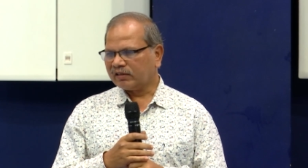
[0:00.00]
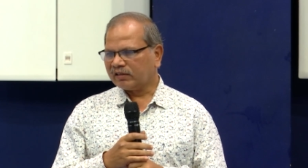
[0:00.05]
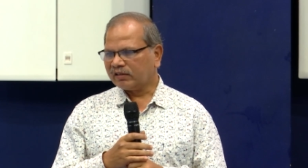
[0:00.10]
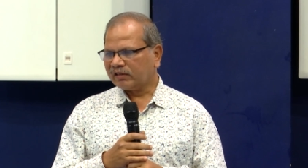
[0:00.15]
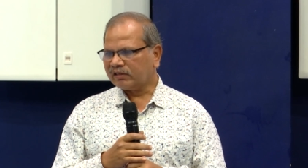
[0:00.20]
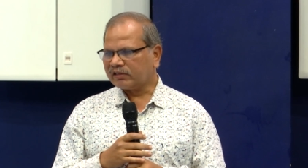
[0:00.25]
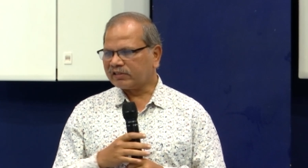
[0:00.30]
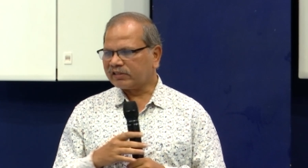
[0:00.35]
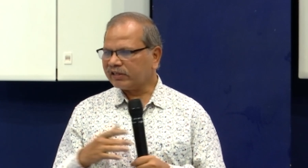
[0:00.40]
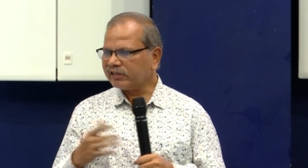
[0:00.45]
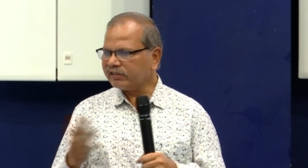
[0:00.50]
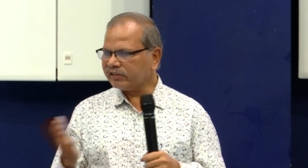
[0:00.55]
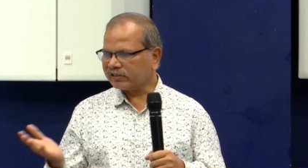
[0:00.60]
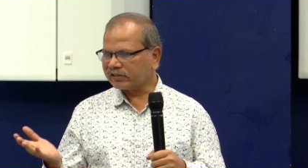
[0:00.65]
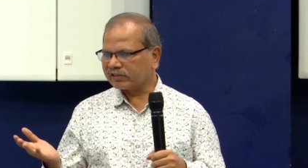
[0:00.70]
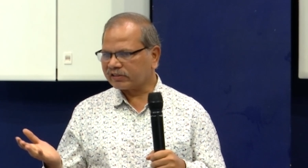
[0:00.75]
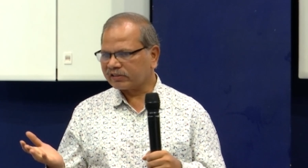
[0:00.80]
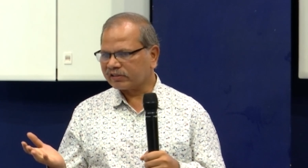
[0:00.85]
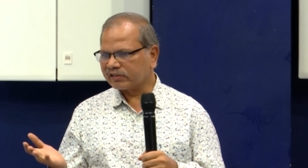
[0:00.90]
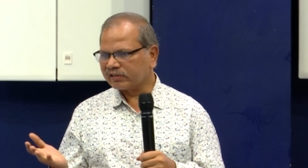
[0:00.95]
it
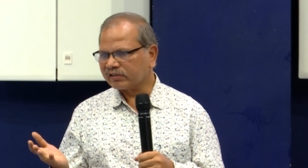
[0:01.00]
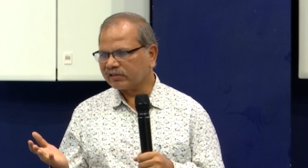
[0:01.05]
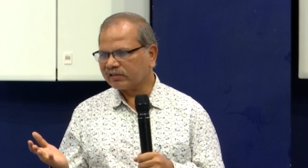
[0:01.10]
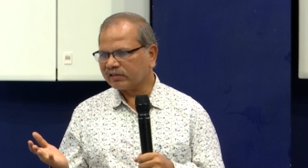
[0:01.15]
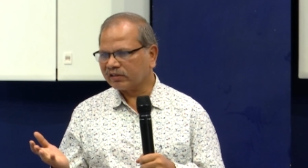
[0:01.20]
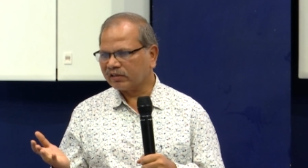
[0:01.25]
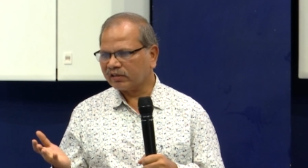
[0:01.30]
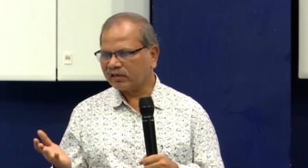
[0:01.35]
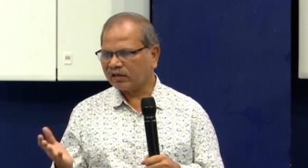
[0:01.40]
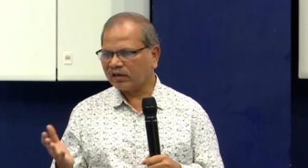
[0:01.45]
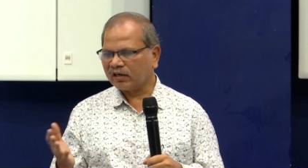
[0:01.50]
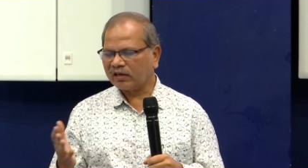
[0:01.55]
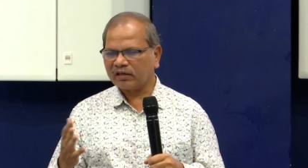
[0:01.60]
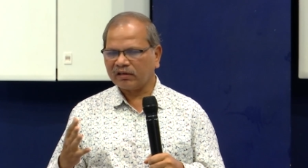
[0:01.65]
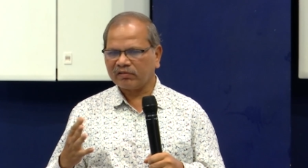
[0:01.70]
changes and